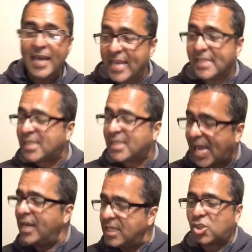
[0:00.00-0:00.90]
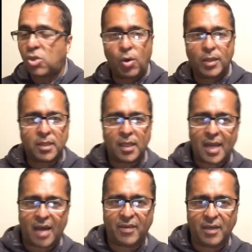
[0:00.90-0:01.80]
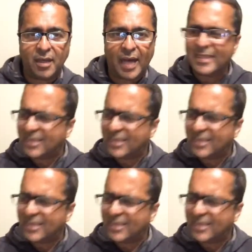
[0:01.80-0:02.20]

He sell his soul to the devil.